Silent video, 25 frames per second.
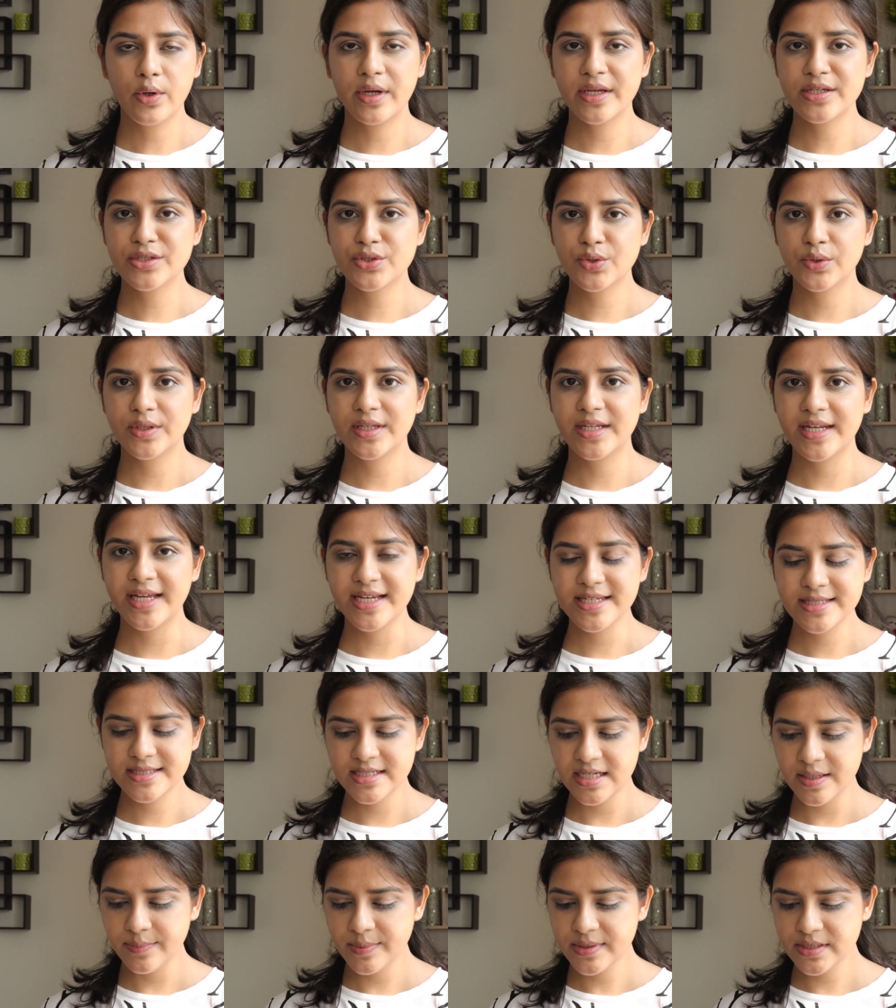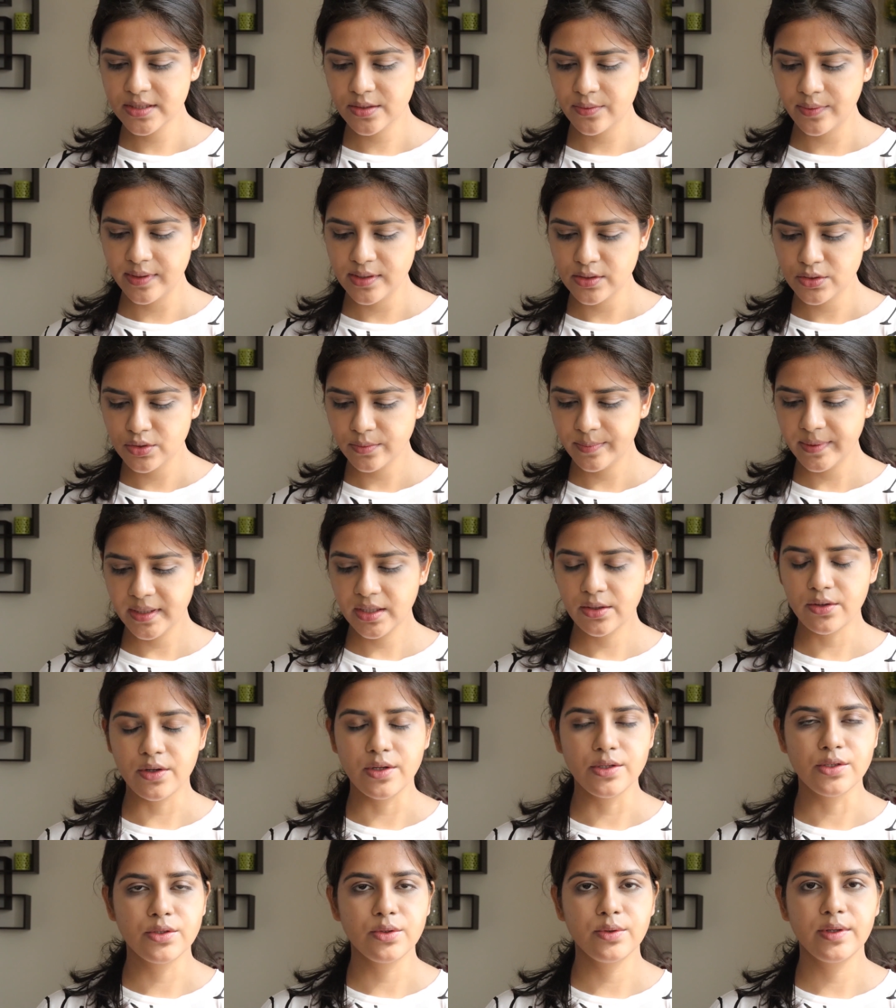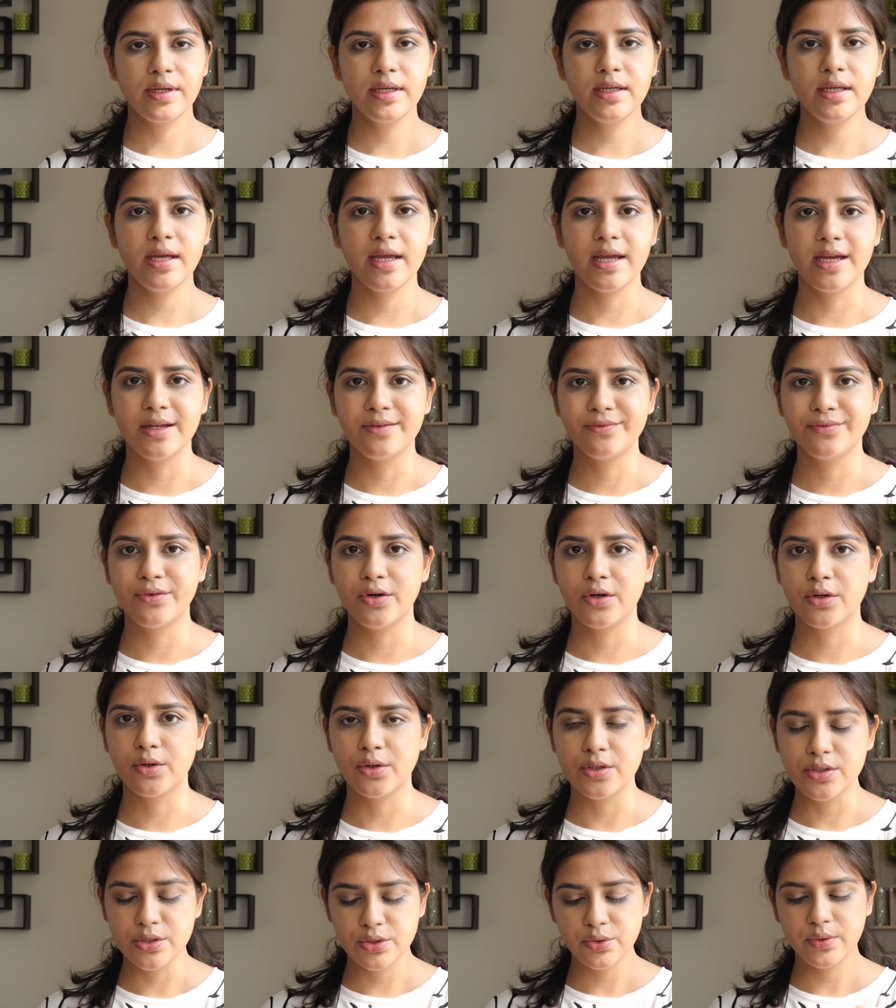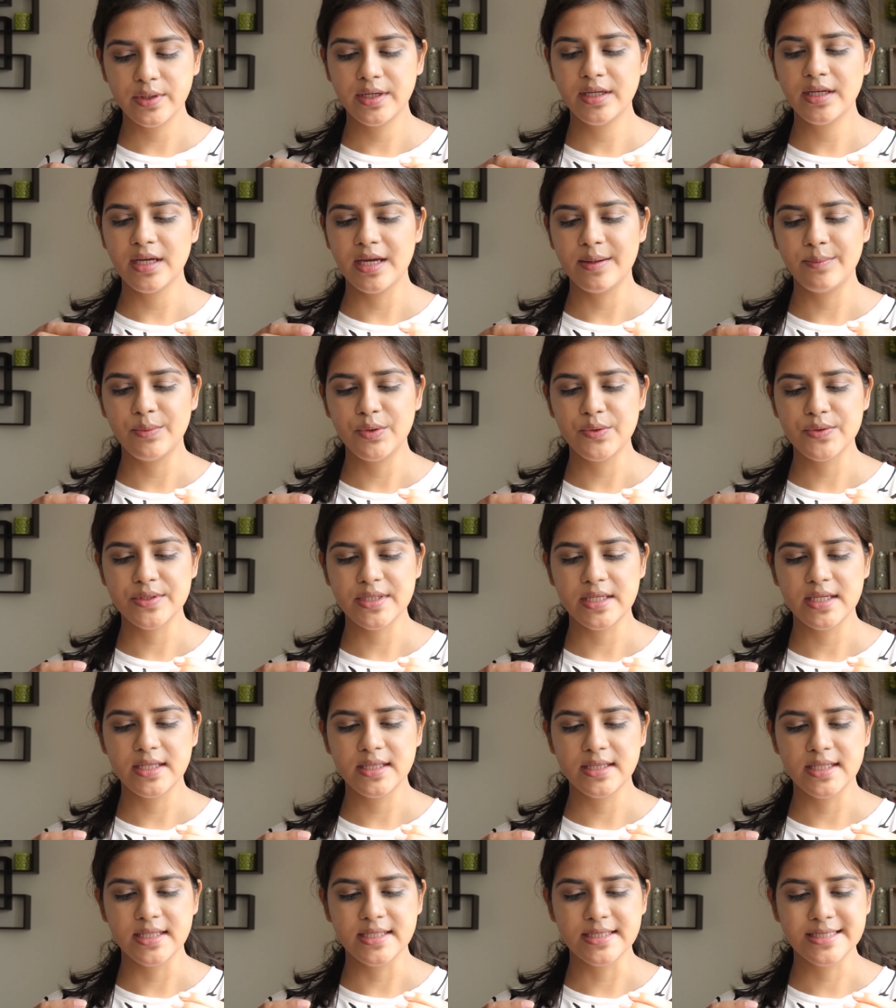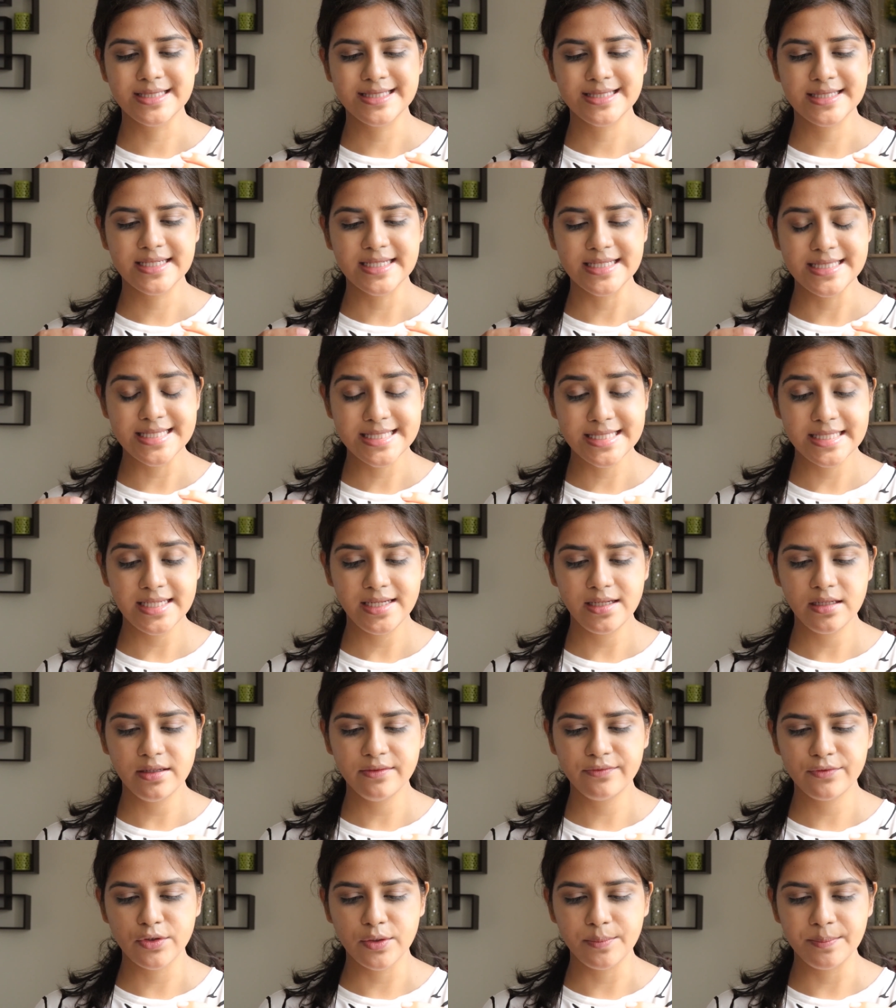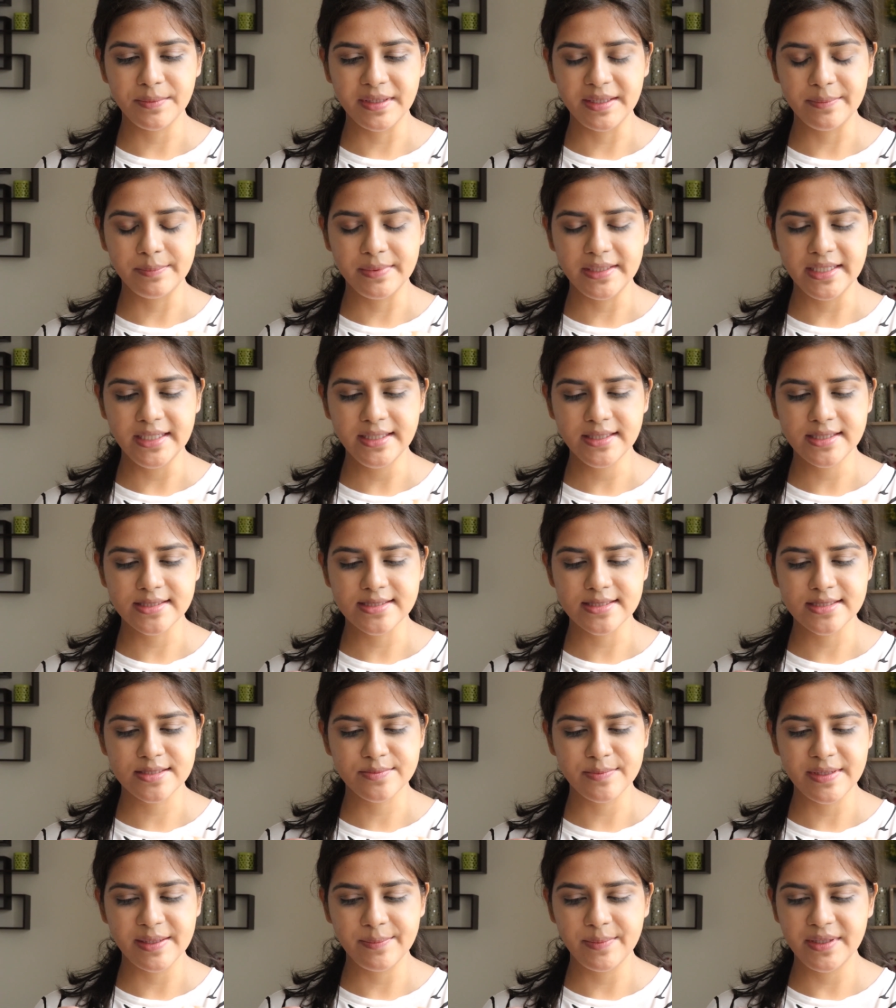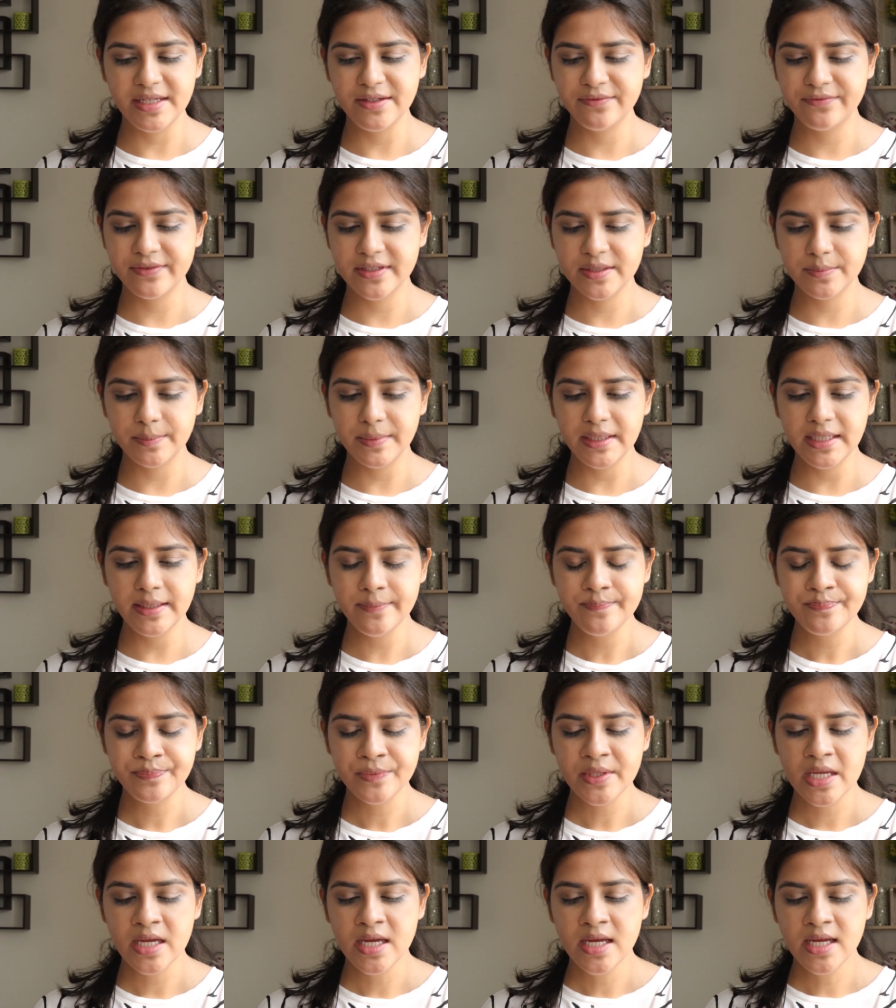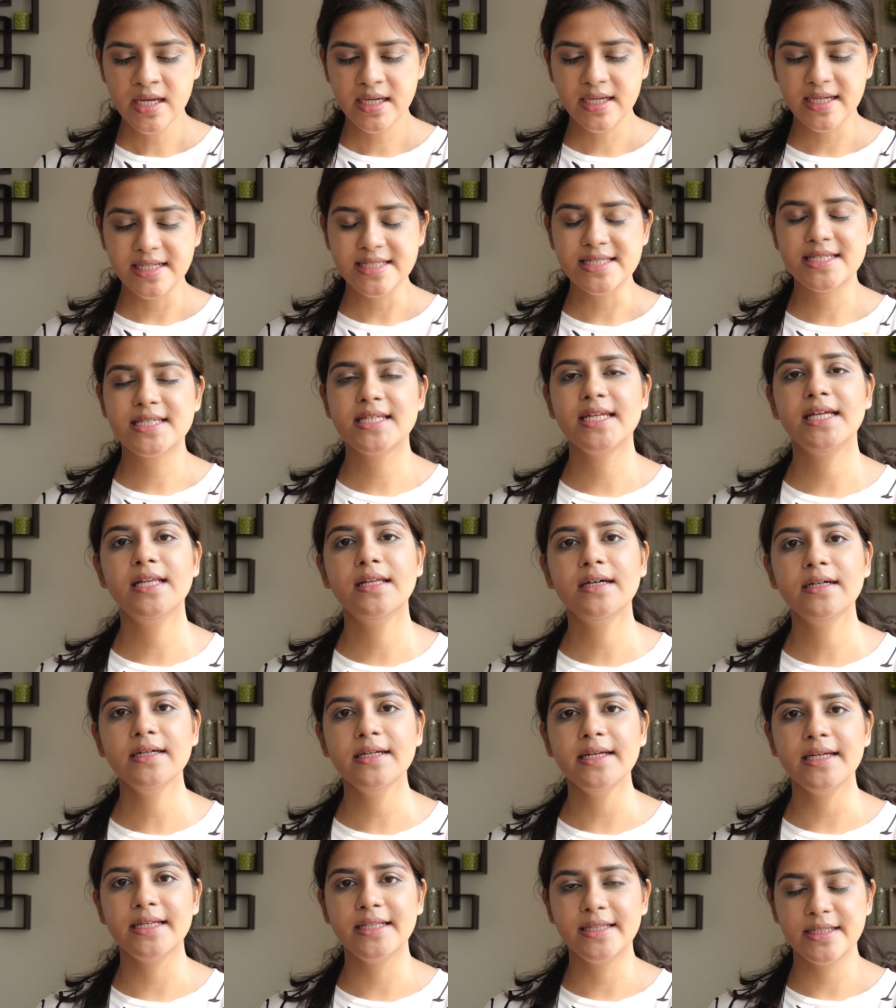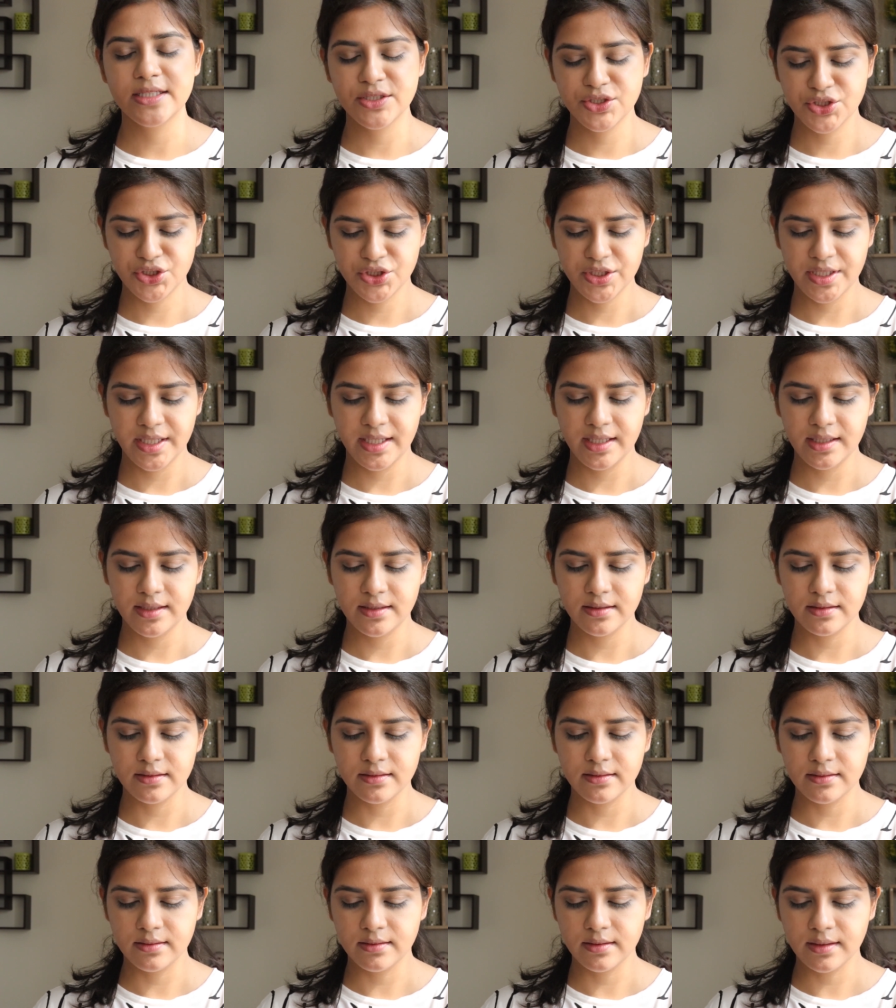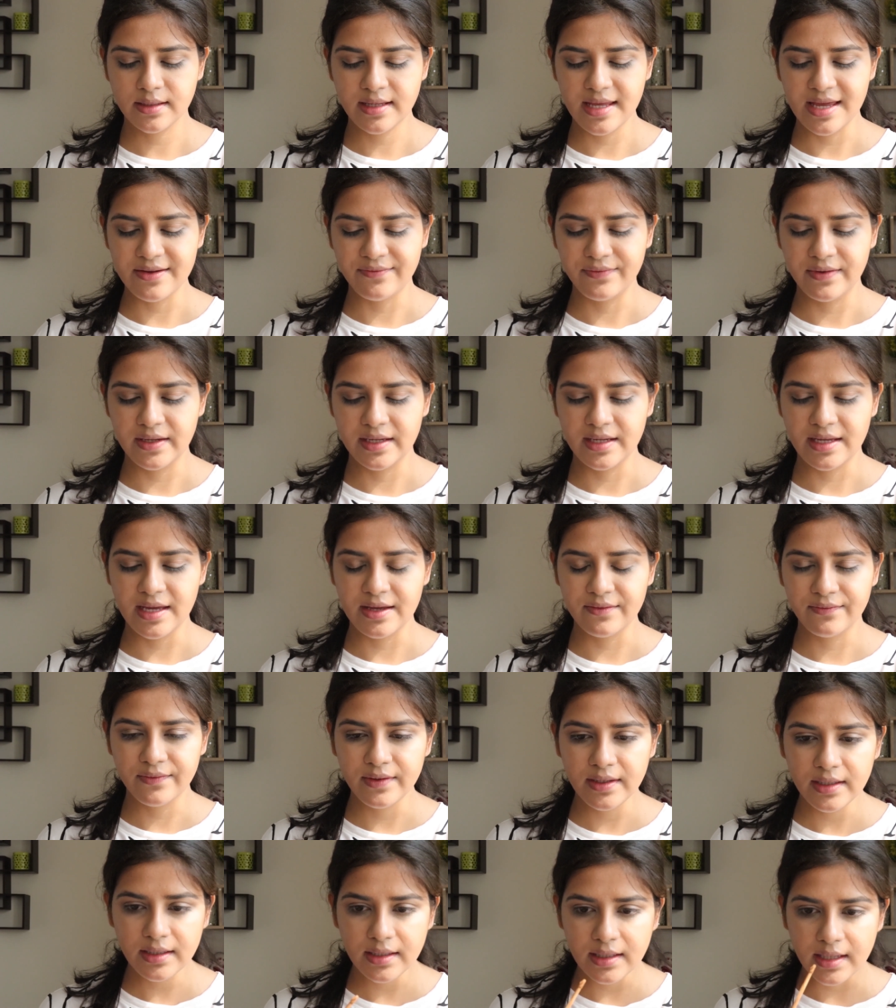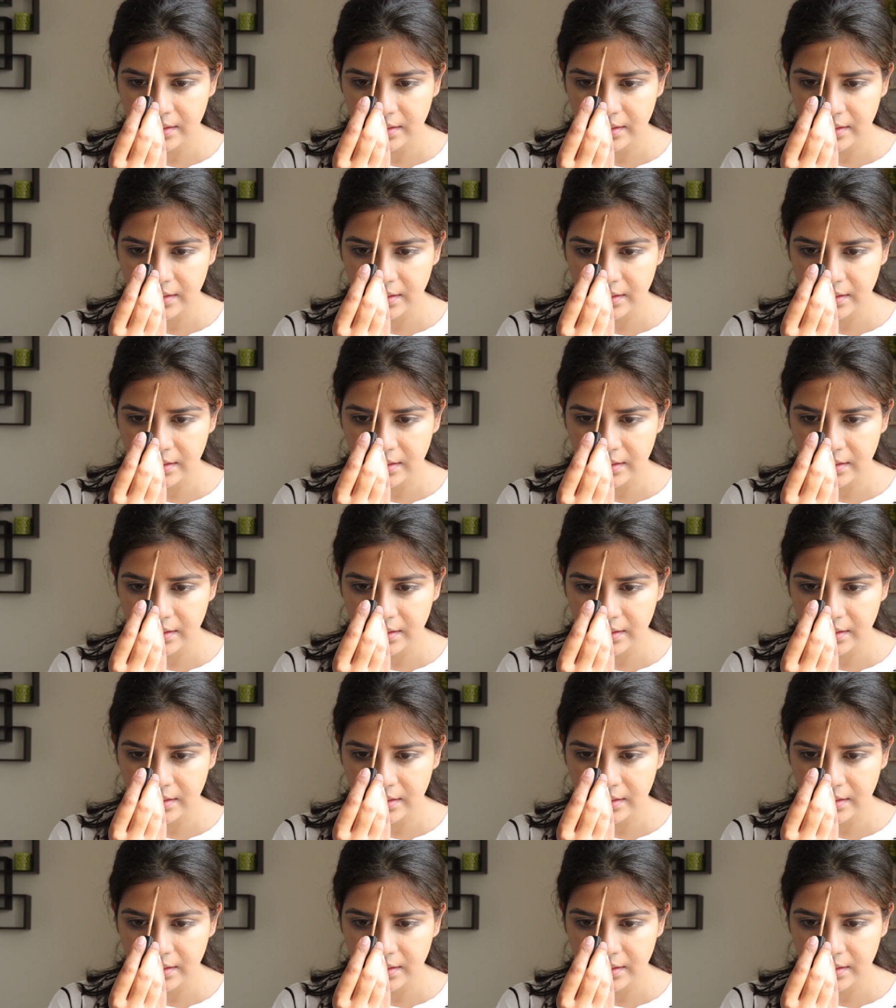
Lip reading: Okay, so the next step is going to be contouring. And for contouring, I'm using this concealer from Maybelline. This is Maybelline Fit Me Concealer in the shade Cafe Cafe.